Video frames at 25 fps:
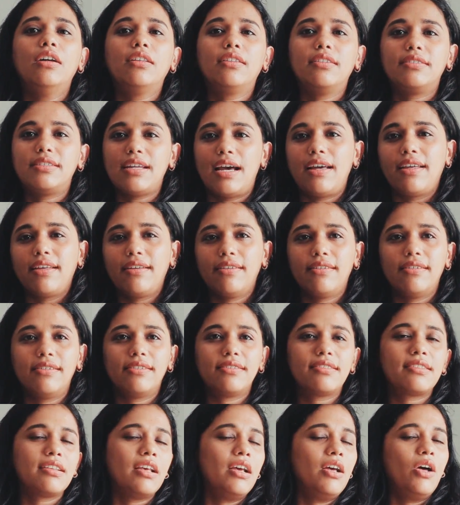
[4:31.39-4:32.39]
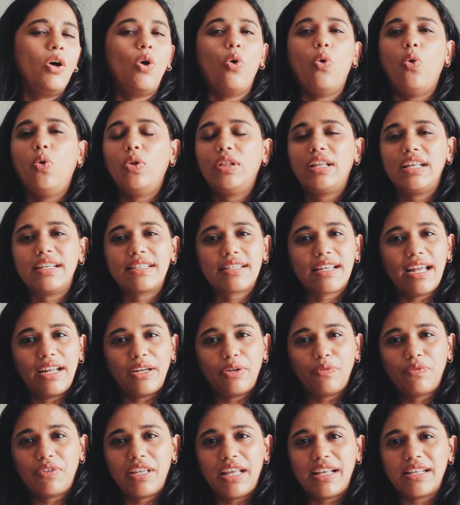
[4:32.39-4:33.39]
the tires, all these
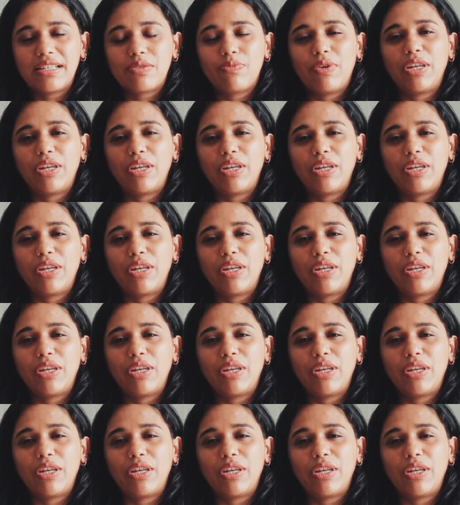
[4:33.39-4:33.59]
kind of things.